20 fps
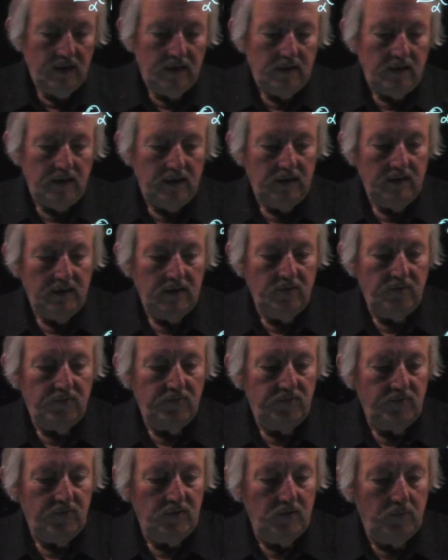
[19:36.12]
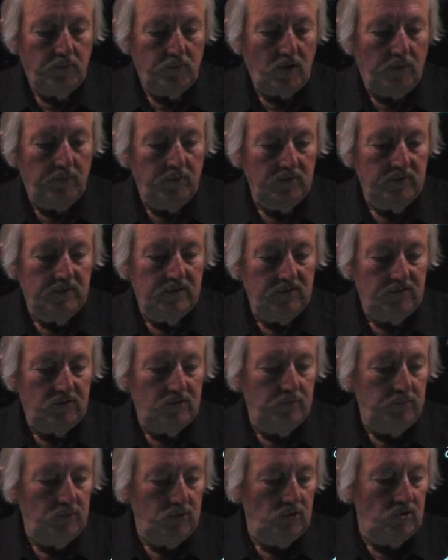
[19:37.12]
Then if the proper
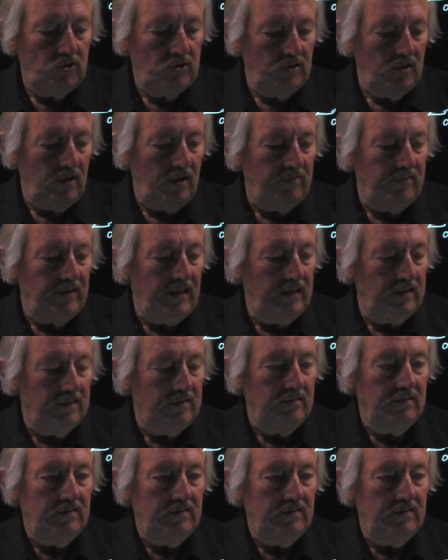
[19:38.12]
distribution of that